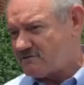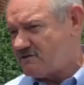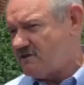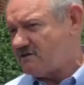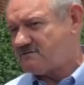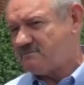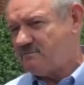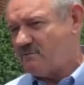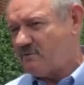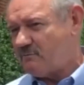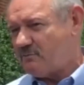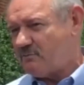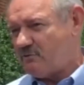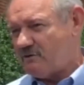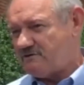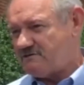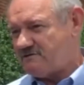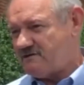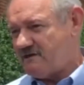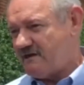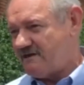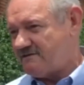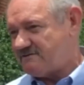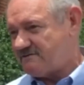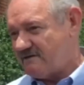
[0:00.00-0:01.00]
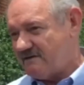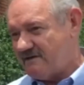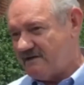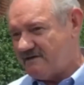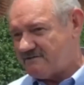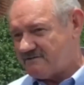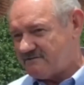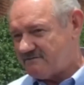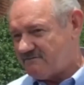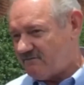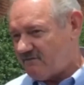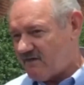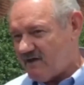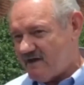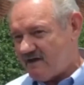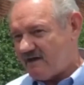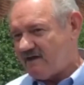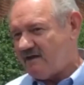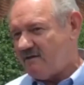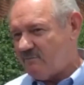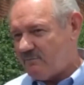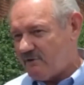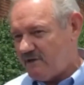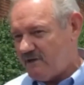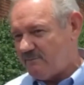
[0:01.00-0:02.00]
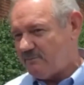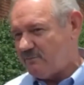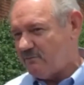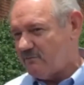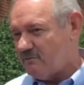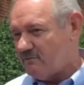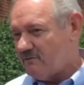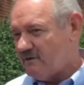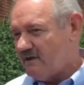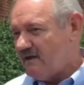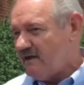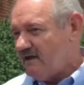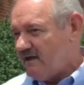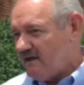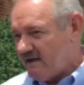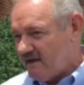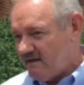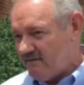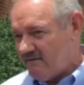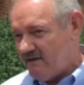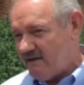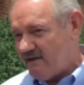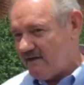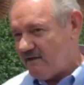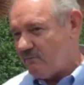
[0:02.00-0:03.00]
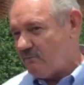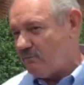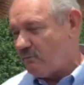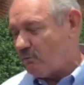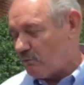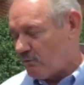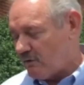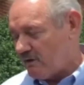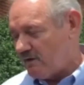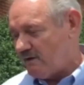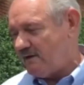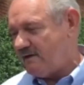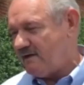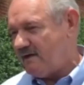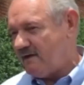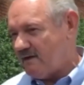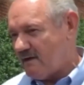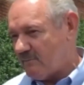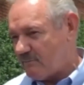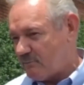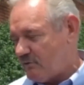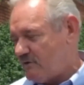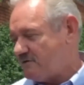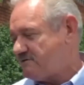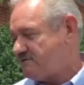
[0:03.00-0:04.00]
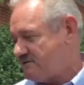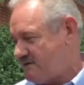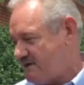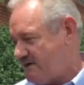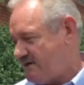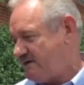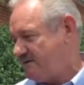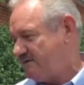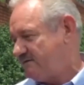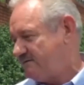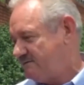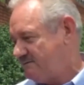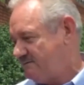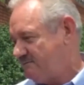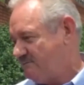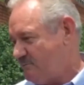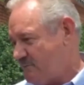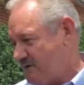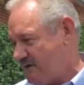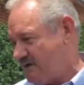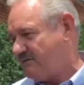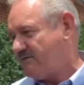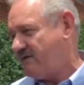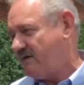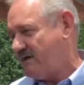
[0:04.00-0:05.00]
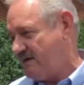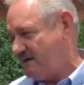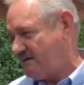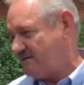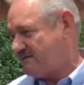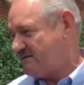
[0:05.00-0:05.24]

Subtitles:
as customer appreciation. It's thanking people, and they really appreciate being thanked.